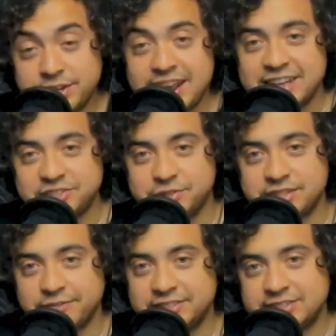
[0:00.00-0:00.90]
ask
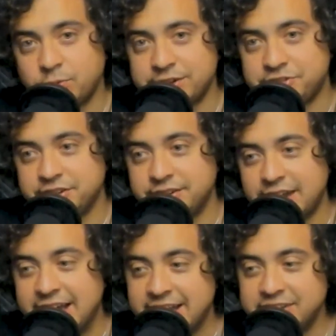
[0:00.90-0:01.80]
yourself this
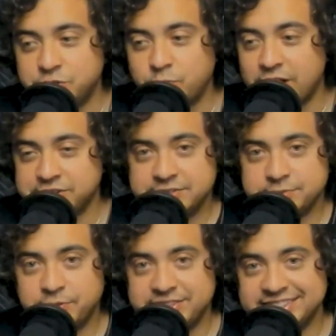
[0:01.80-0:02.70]
question uh, as you watch
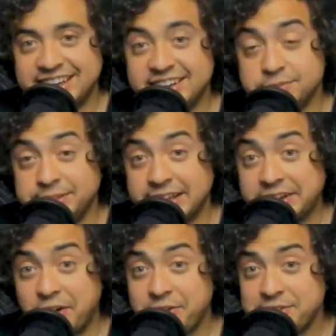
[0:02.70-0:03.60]
these movies again and be
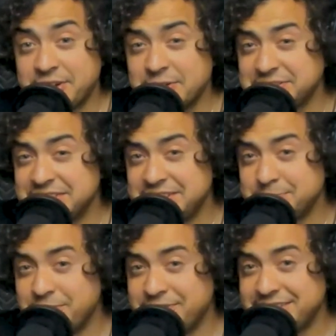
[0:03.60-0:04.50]
like, are there ghosts in
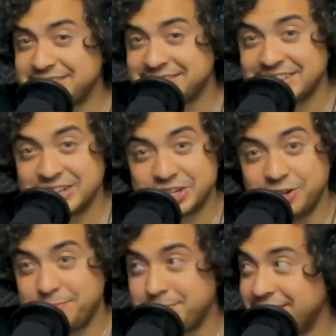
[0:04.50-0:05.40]
these movies? It
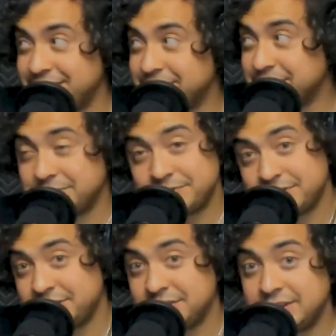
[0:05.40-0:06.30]
could be.
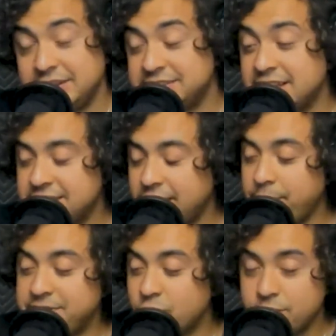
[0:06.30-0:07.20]
He said,
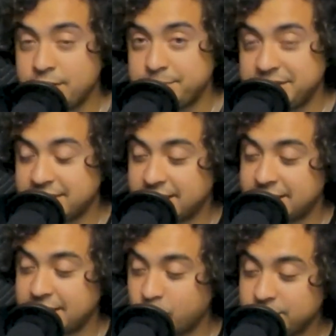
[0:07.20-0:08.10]
I mean, Nor, I mean,
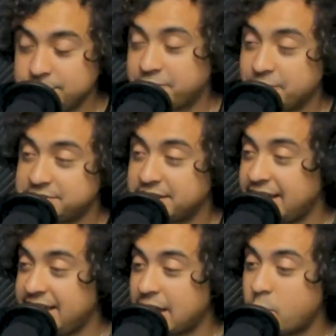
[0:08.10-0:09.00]
uh, Willem Dafoe
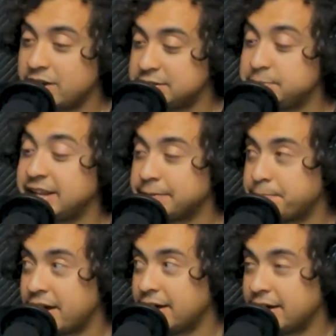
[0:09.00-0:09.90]
said, hey, I want it to be like,
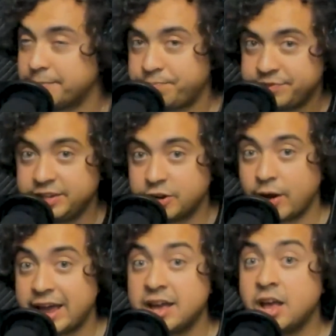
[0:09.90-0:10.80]
uh, you I know,
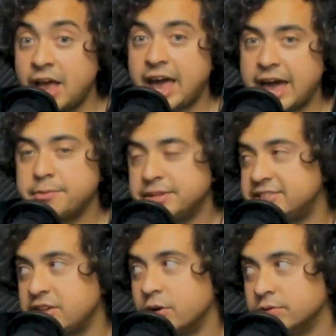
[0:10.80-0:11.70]
want it to be Hamlet.
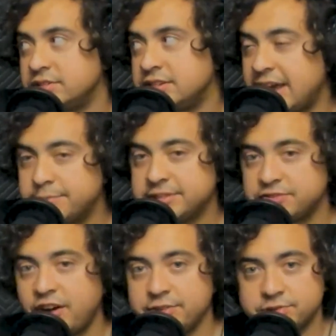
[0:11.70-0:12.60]
Hamlet's ghost,
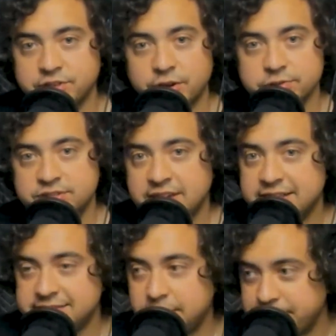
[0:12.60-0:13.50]
Hamlet's father's ghost,
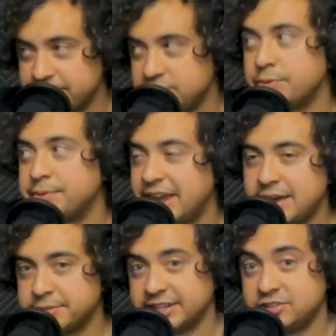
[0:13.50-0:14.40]
as he appears to him in
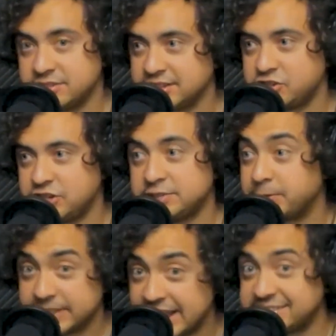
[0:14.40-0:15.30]
Hamlet, just like Shakespeare, and that's a